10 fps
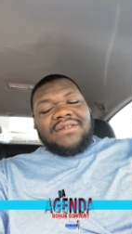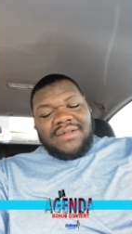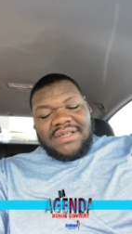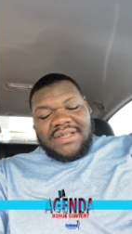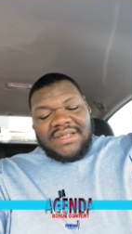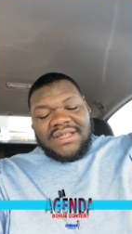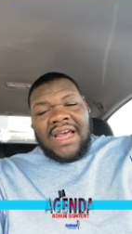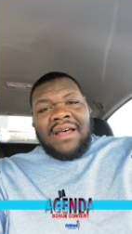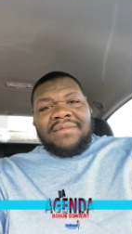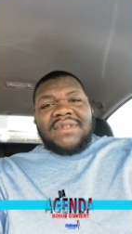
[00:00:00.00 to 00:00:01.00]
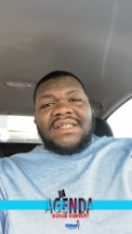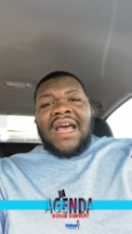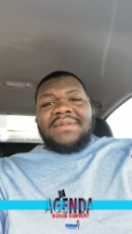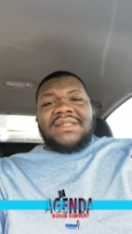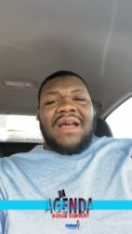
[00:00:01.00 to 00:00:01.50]
stop
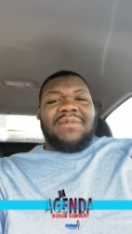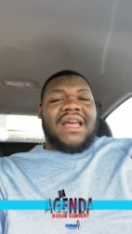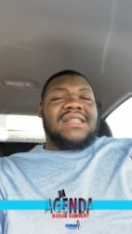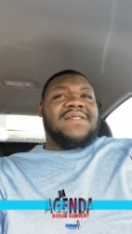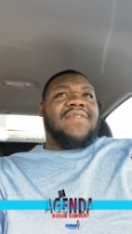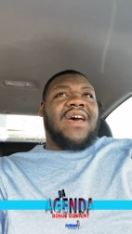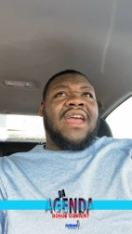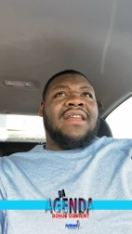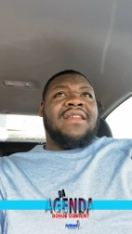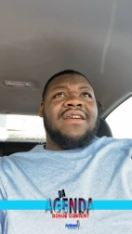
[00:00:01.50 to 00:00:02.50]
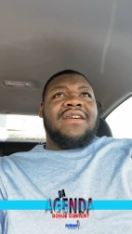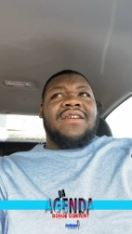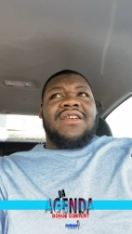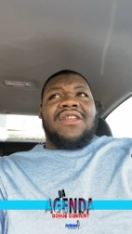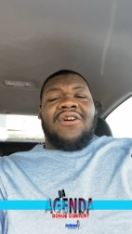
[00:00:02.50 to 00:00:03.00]
classifying,
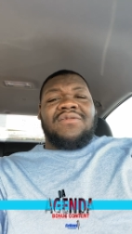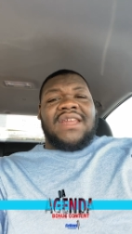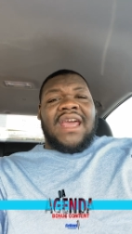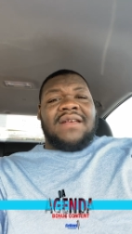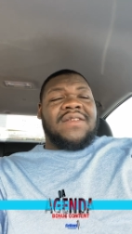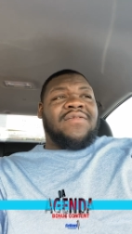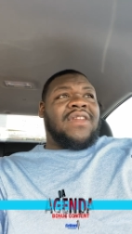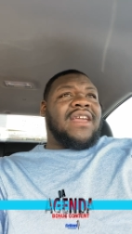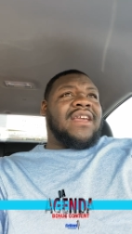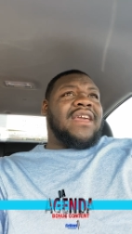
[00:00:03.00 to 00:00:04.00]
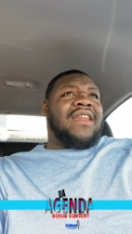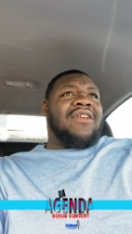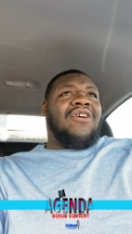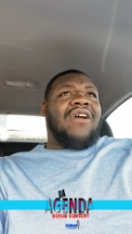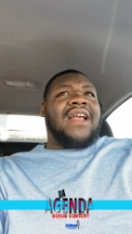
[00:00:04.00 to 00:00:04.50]
you know, deaths. If a nigga get in
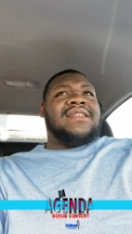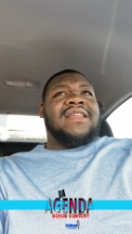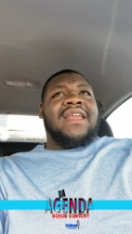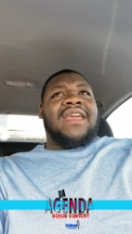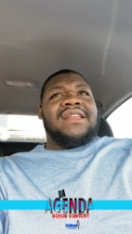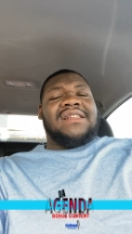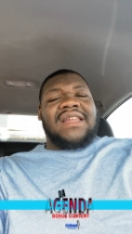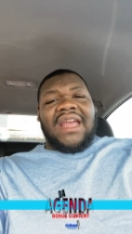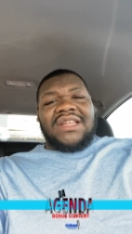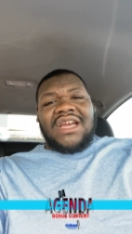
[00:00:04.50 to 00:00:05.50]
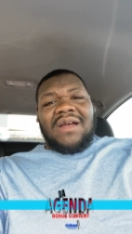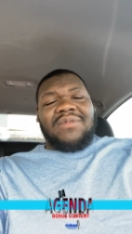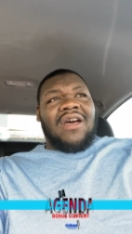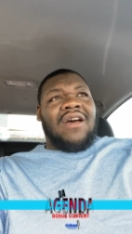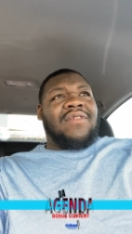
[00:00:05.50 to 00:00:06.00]
a car accident, get his leg
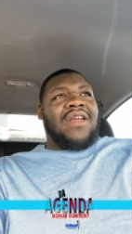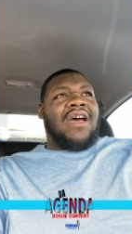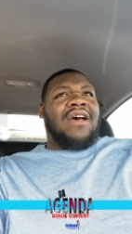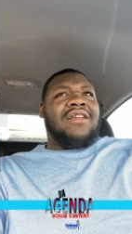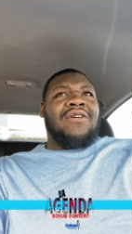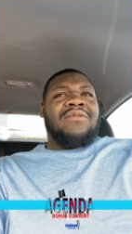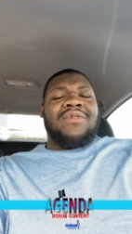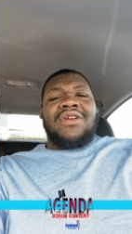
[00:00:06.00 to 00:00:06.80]
chopped off, nah, don't